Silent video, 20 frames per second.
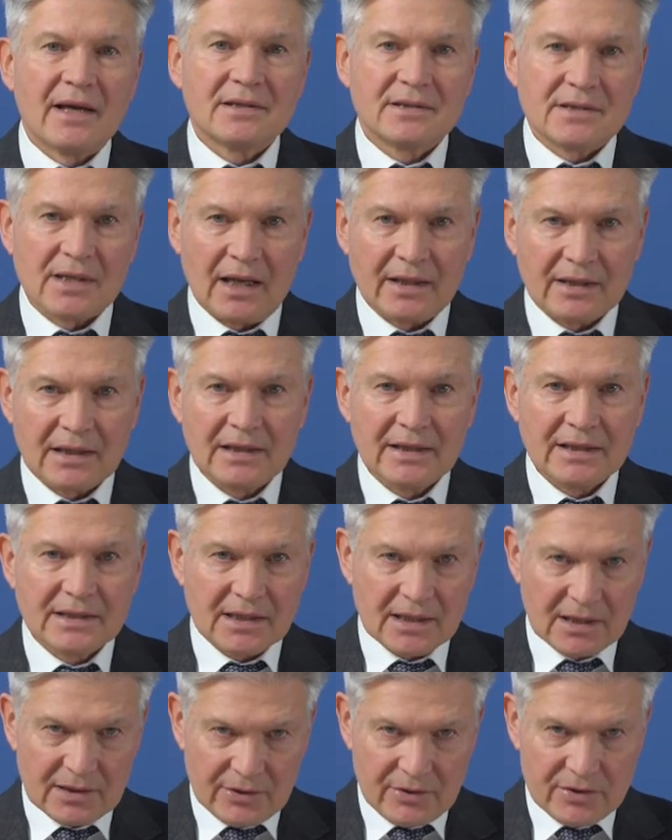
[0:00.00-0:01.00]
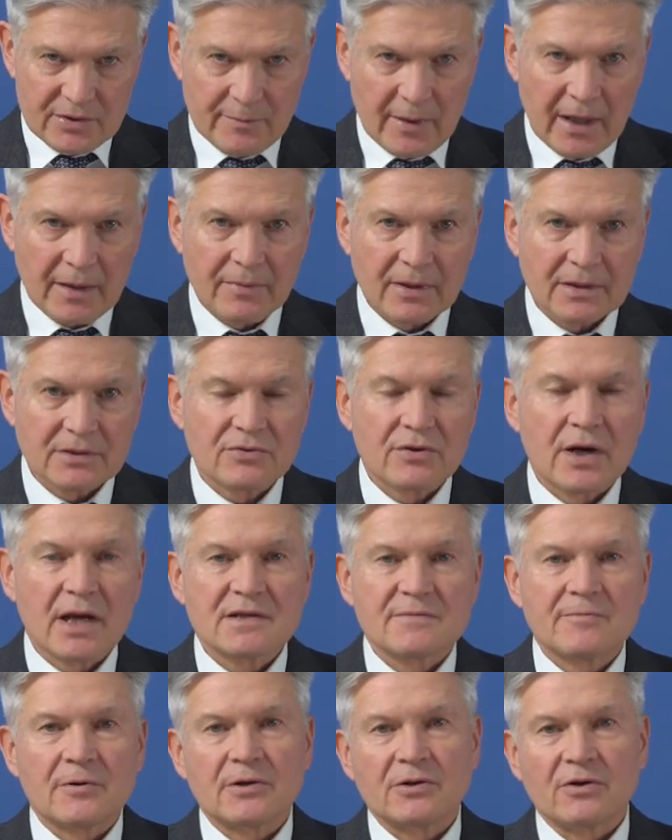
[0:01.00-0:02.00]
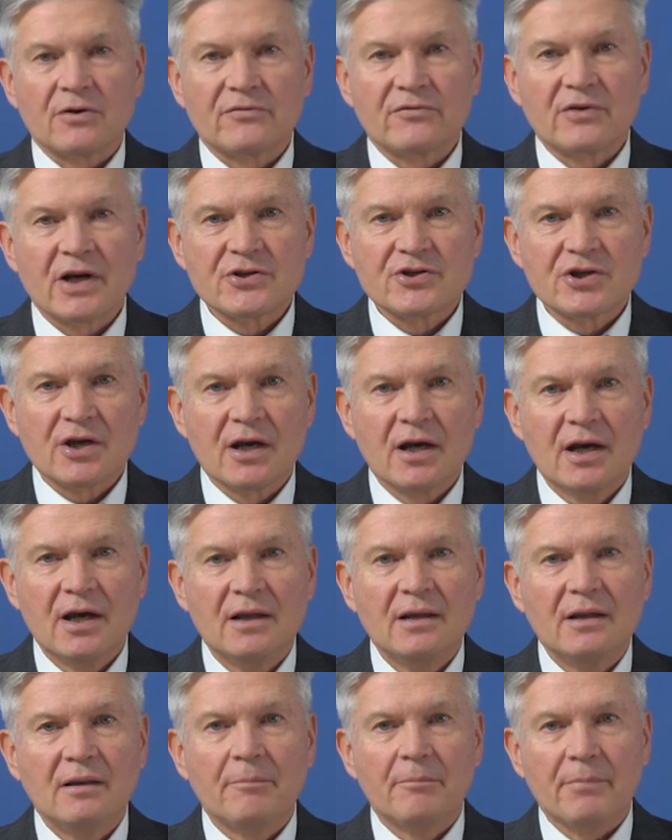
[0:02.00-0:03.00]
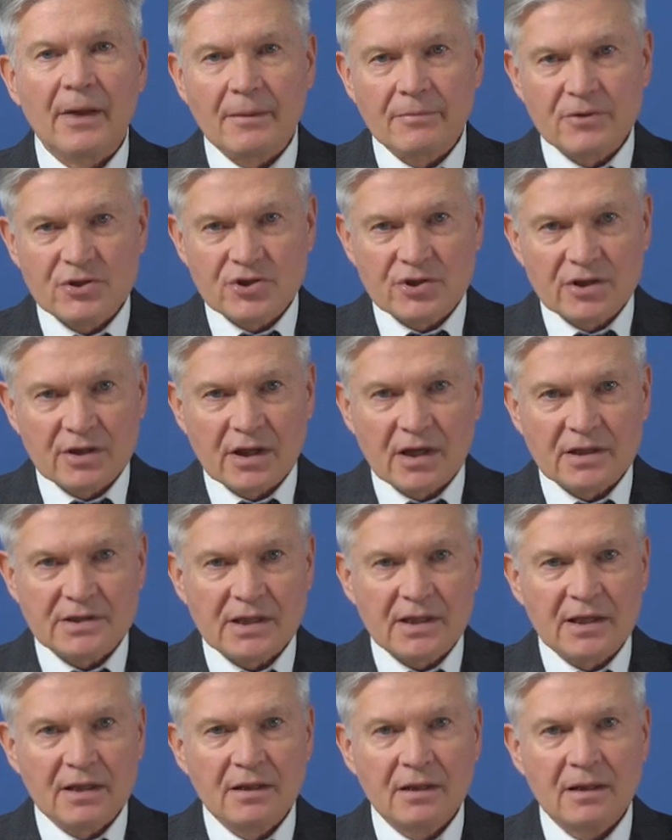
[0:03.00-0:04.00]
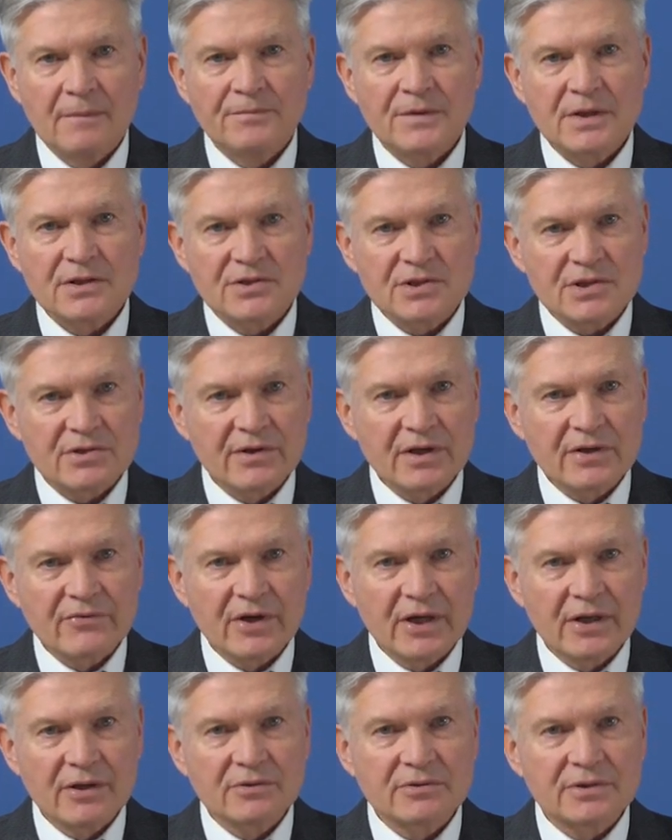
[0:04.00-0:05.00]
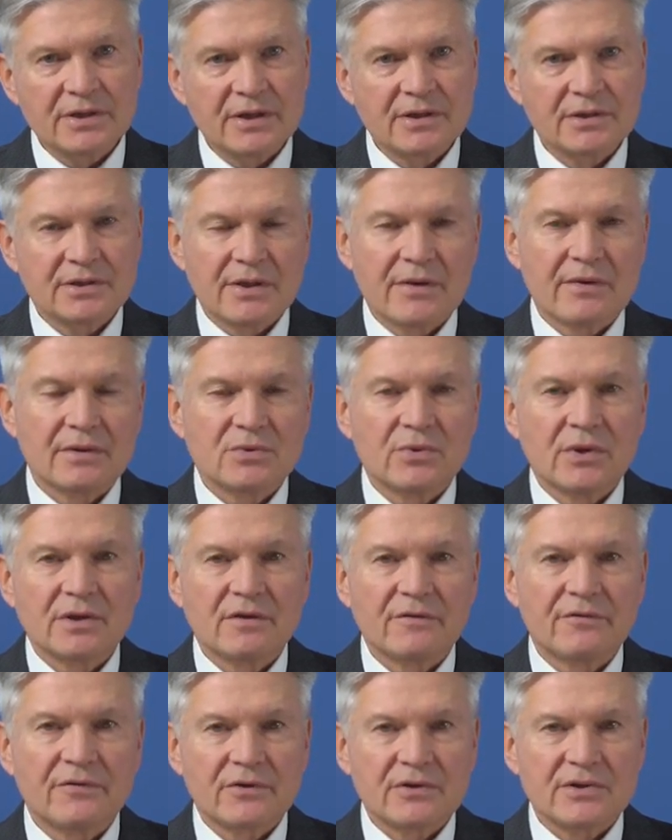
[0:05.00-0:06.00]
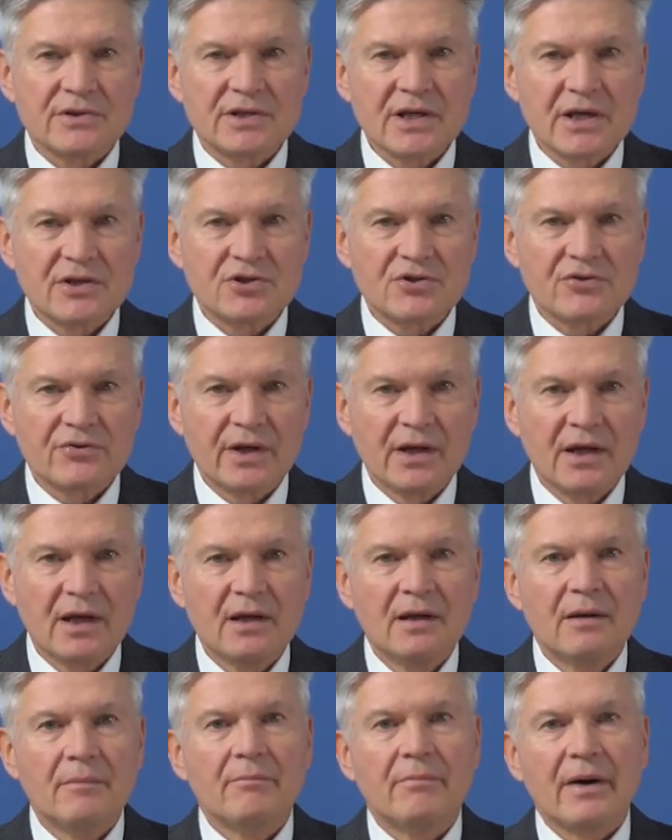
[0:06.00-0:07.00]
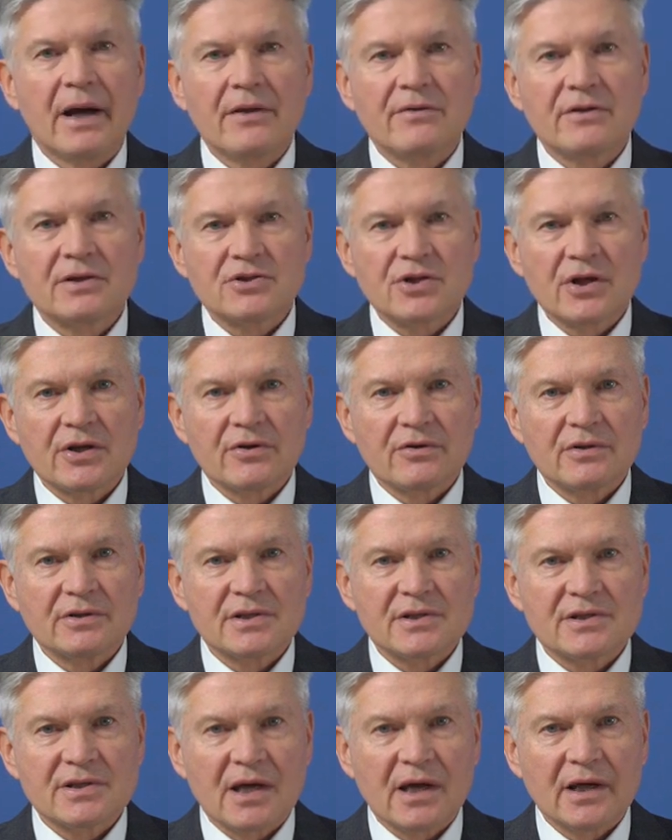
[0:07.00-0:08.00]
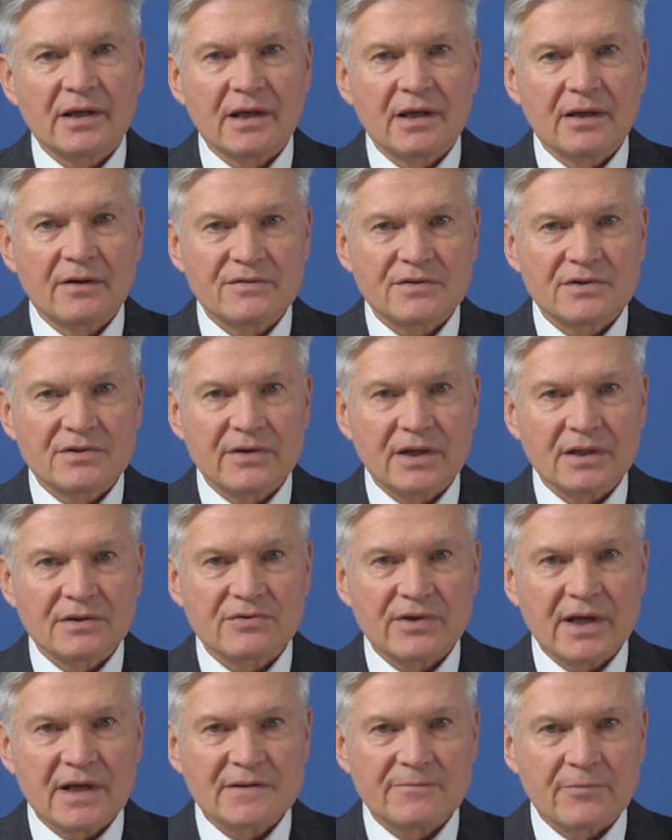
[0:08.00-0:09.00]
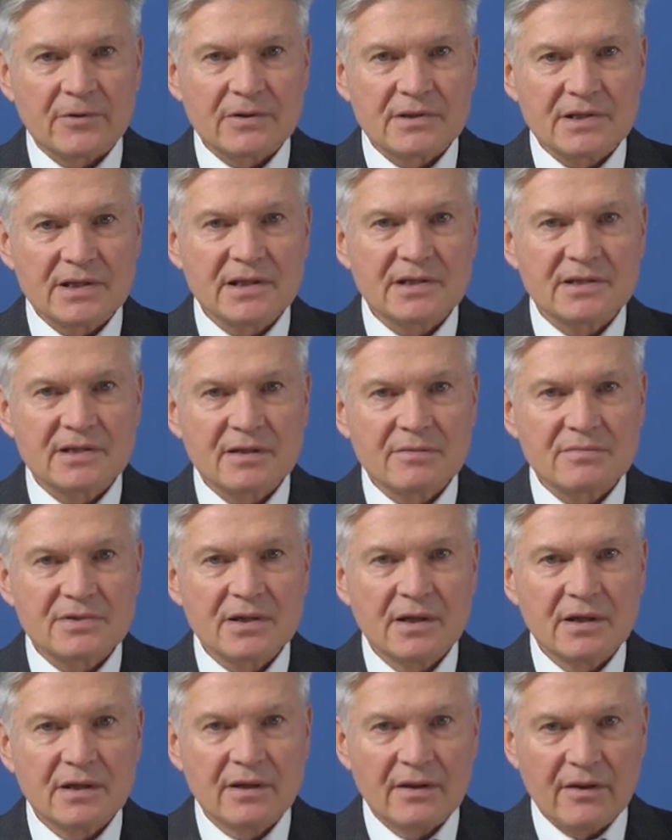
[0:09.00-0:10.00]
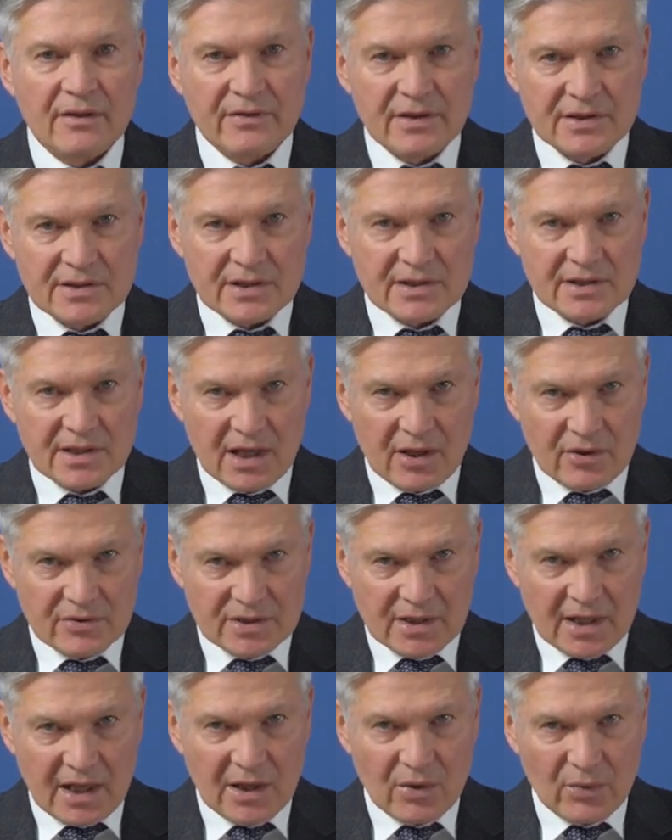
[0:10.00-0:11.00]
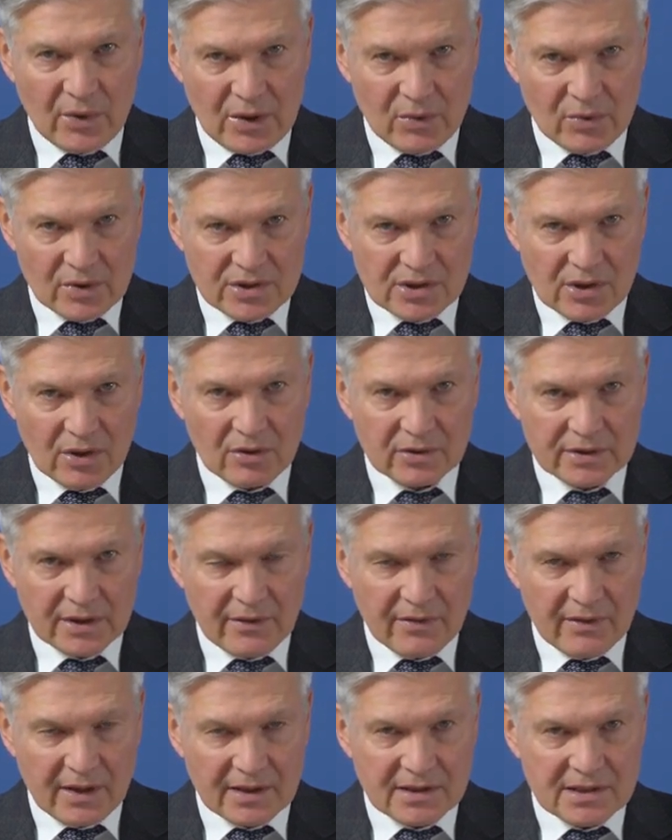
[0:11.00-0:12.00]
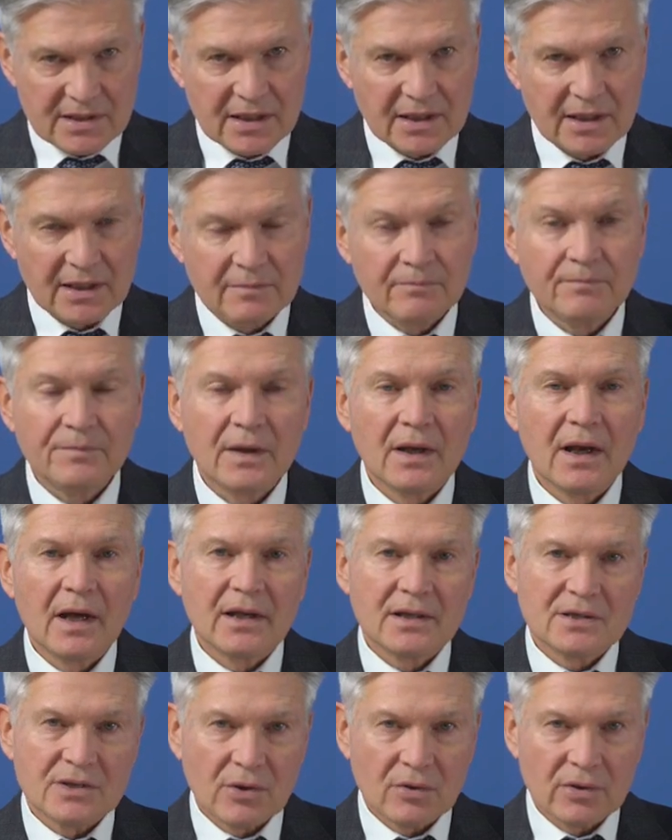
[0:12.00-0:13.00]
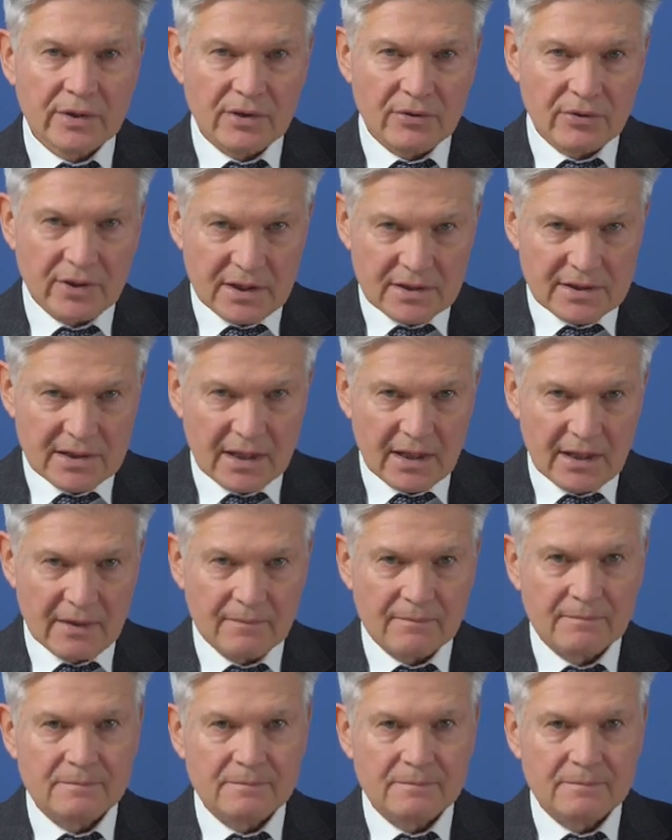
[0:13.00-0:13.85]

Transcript: and analytical newspaper Transport of Russia published an article String Road into the 21st Century by the general designer of string transport systems, this is how Skyway was called at that time, Anatoly Yunitsky.